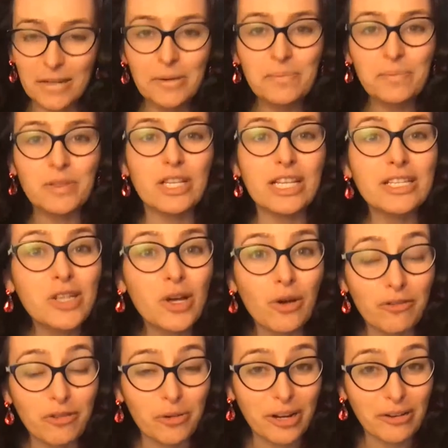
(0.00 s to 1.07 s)
So let's go
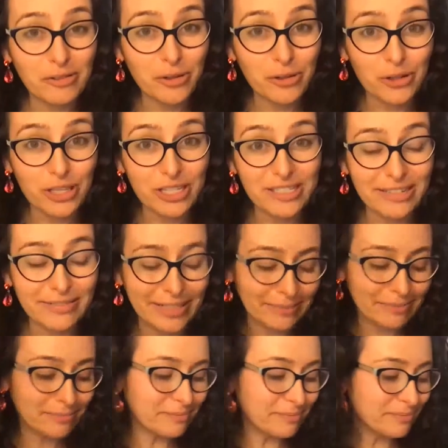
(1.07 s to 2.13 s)
over what I've taught you this evening.
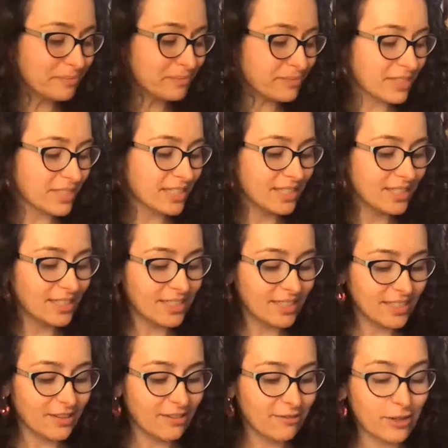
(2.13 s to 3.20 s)

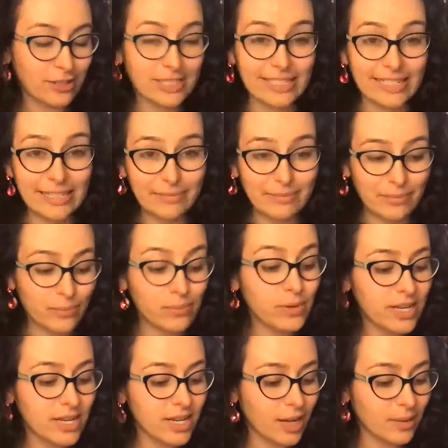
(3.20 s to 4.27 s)
Firstly, when
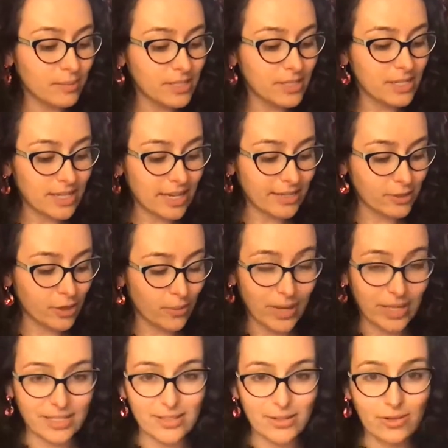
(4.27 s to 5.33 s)
it comes to
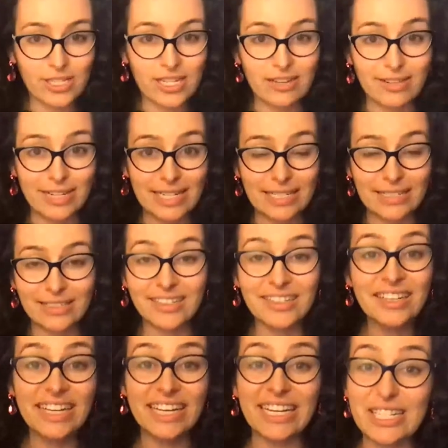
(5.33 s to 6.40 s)
Tasseomancy or tea reading,
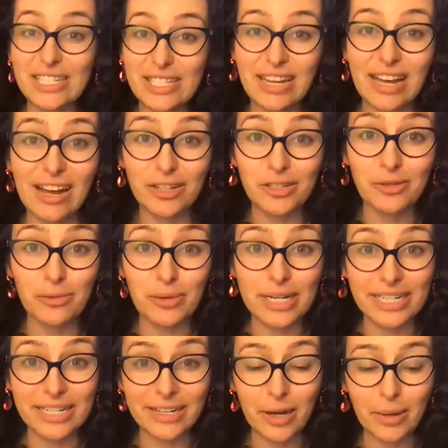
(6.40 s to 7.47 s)
it is an art of
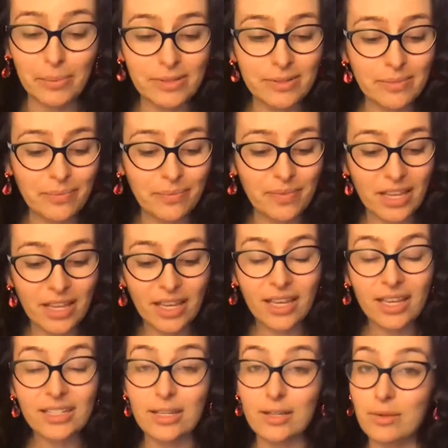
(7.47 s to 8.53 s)
reading cups.
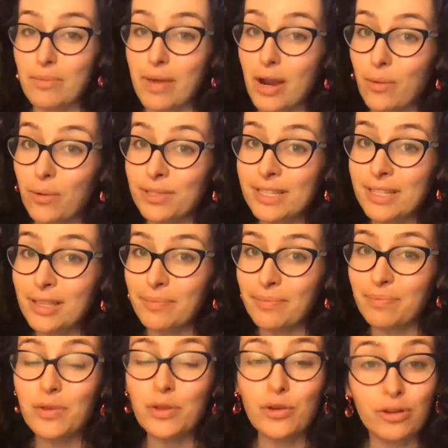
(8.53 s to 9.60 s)
Doesn't matter what's in them,
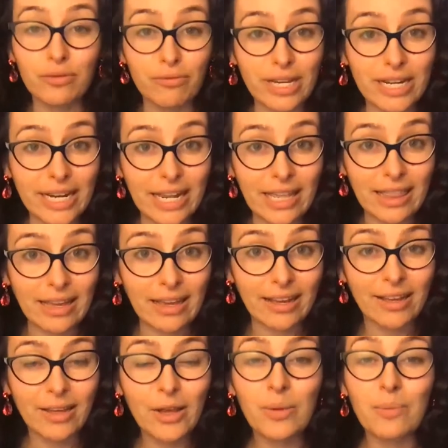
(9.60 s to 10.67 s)
you can read anything.
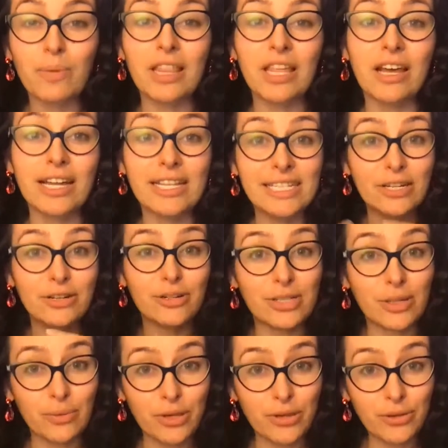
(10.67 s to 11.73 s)
But the idea is that
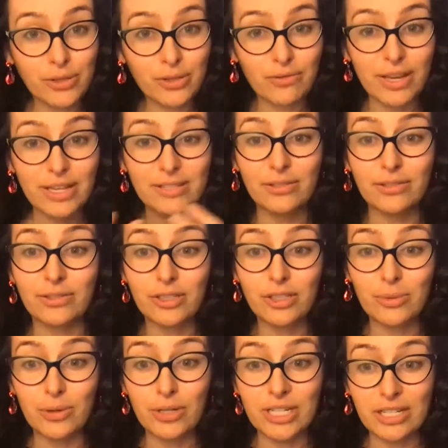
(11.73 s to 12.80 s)
we use the vessel to
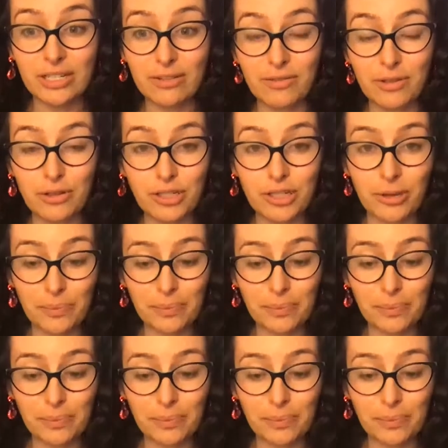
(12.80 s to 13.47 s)
predict the future.